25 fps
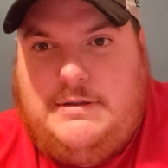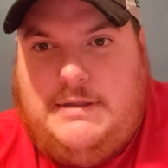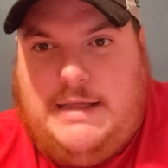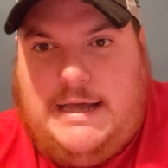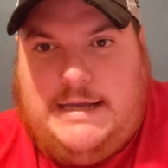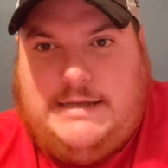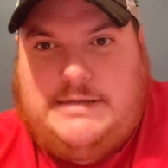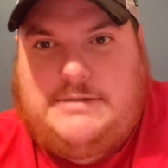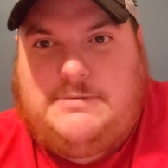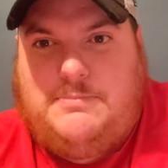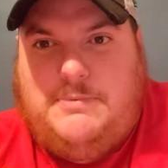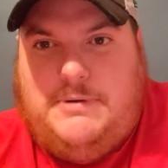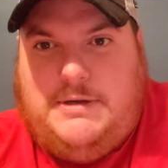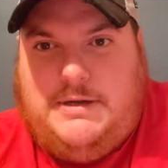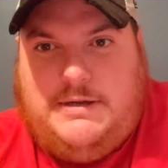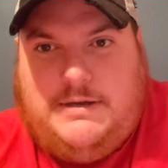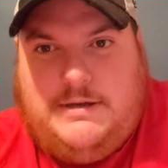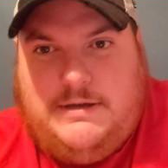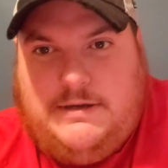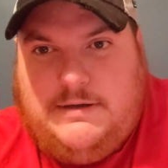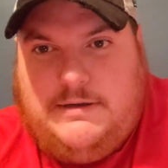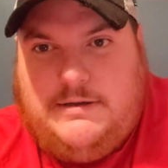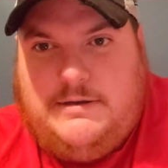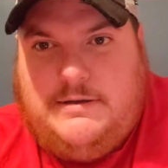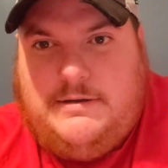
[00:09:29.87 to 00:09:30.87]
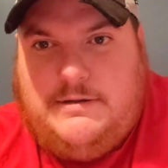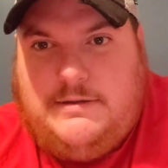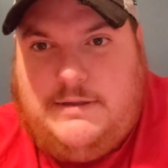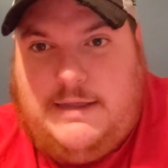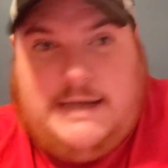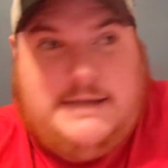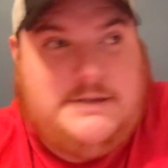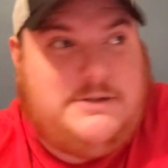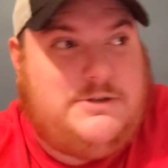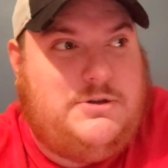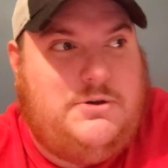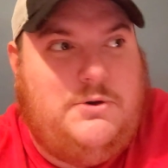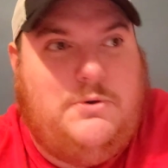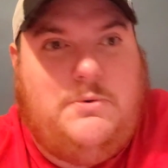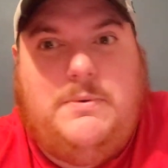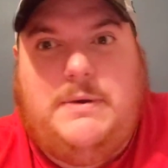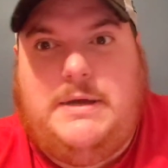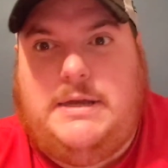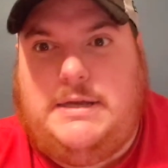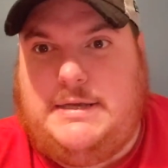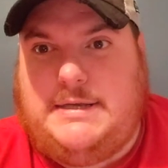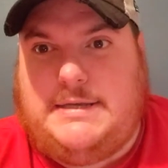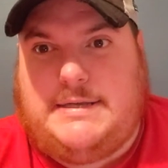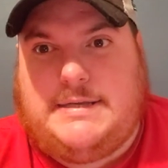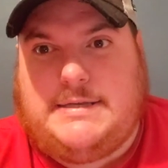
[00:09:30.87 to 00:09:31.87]
last 2
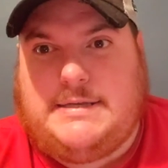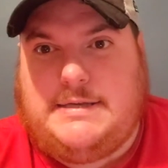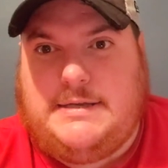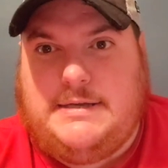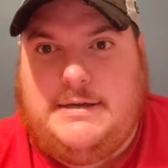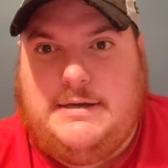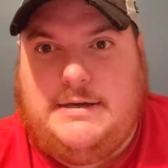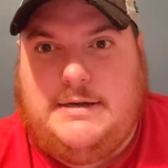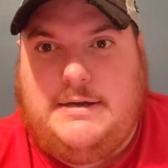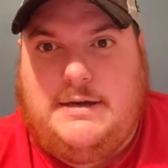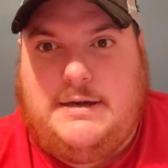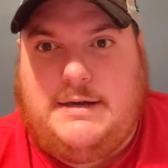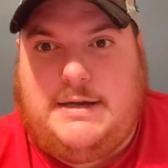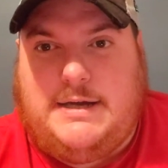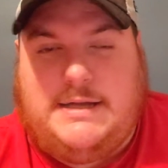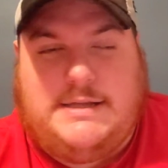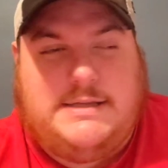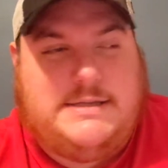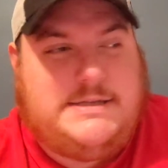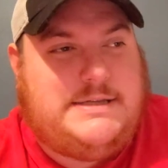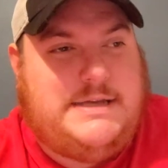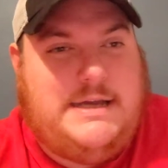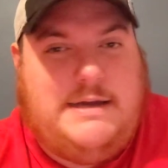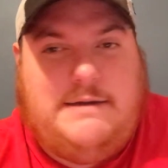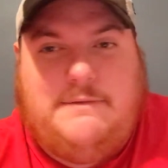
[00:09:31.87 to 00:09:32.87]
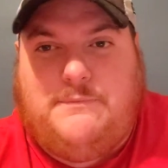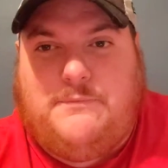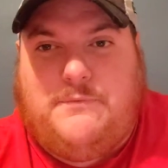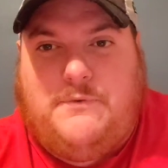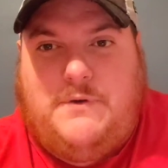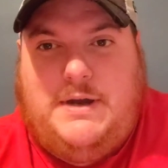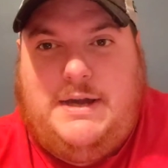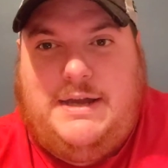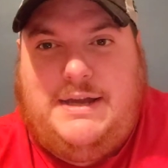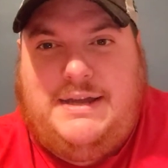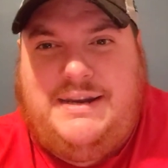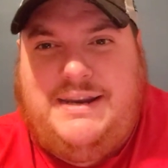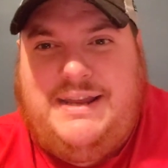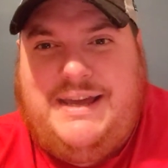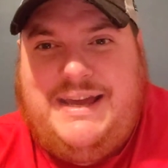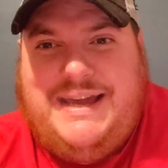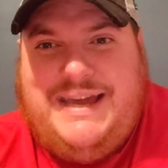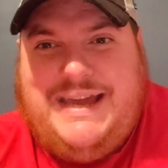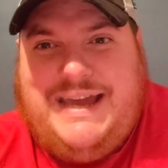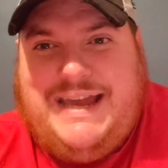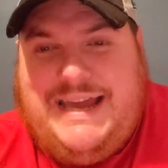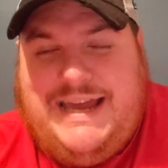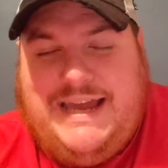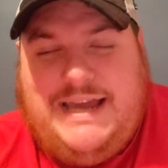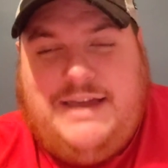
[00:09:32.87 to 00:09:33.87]
weeks against San Fran
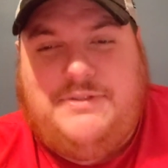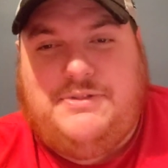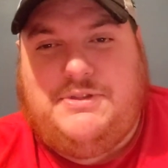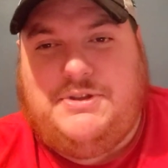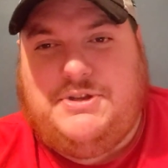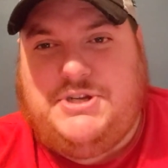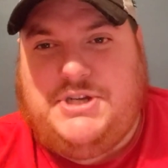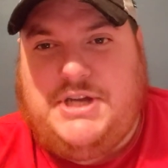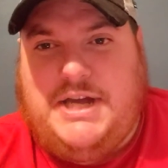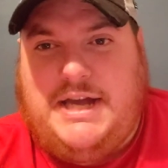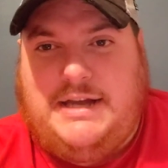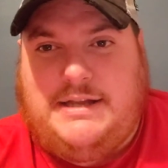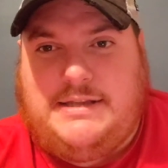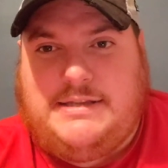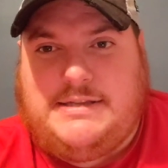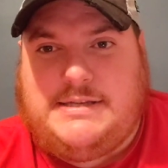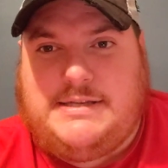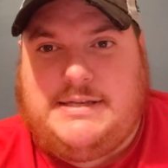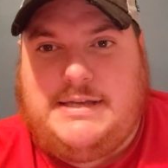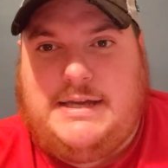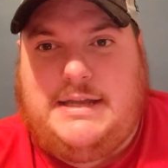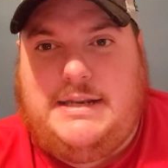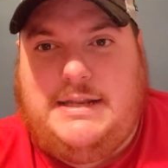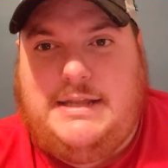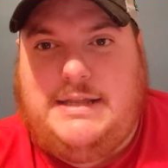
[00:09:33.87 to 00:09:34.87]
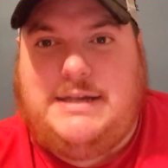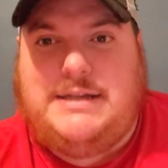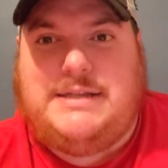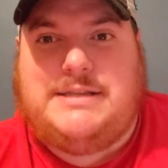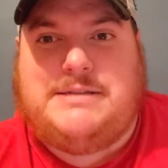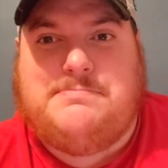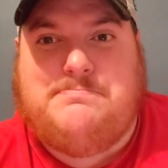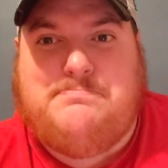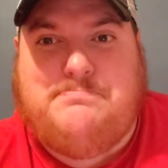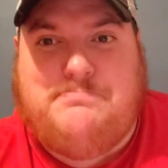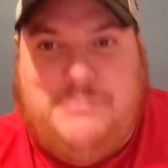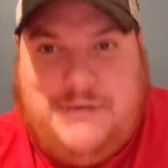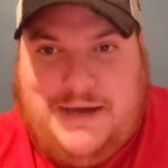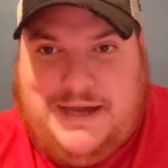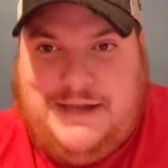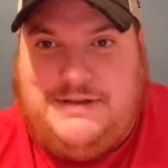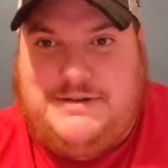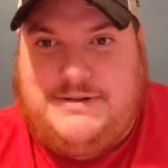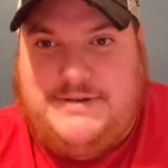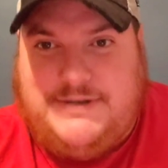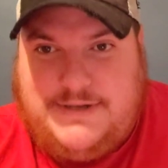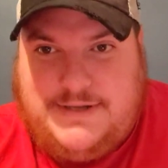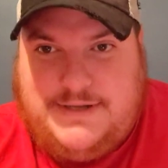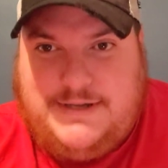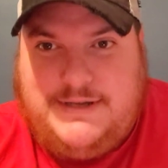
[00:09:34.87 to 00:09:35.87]
and the Jets, and he gets
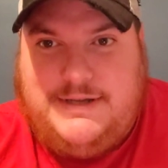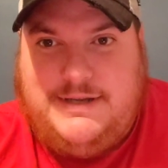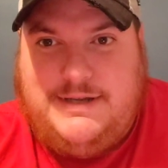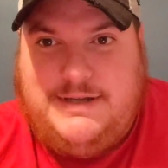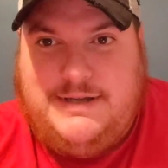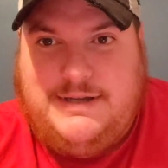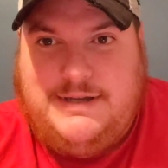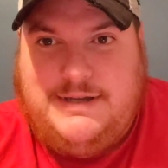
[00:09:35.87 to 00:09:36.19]
benched.